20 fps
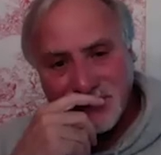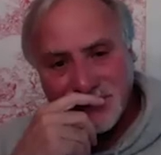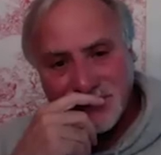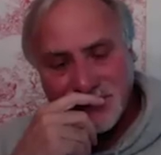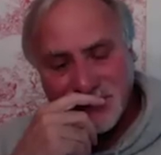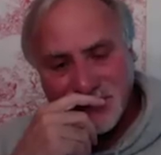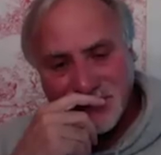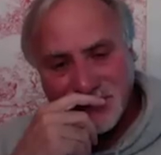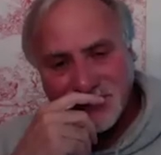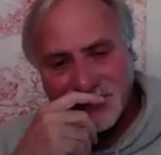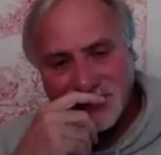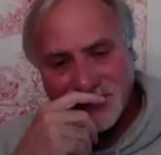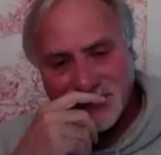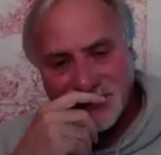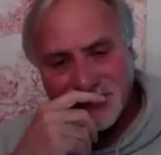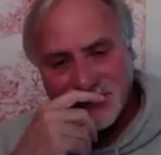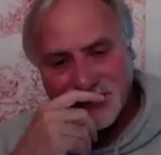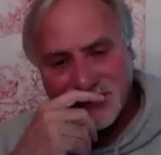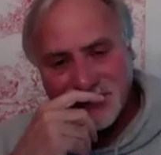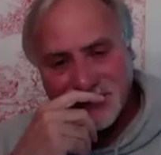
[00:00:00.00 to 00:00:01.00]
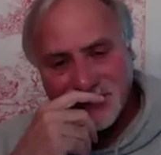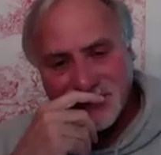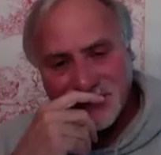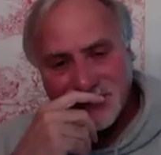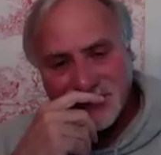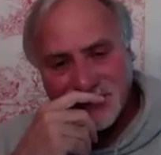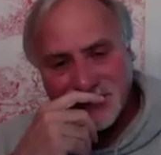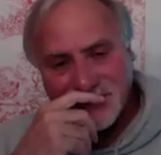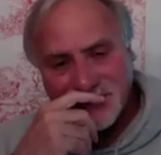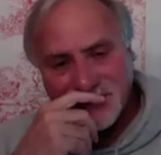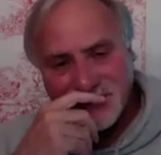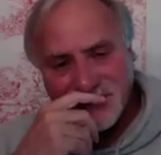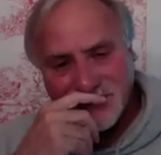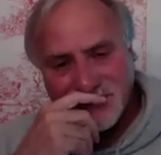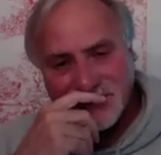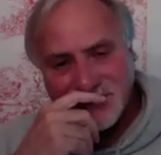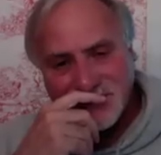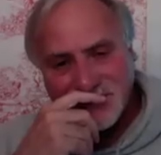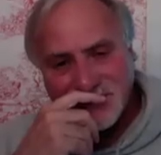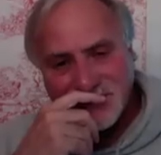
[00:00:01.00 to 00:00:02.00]

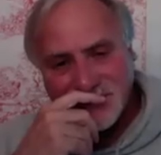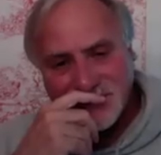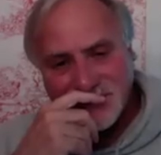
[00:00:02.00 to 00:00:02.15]
No words are spoken by the person on screen.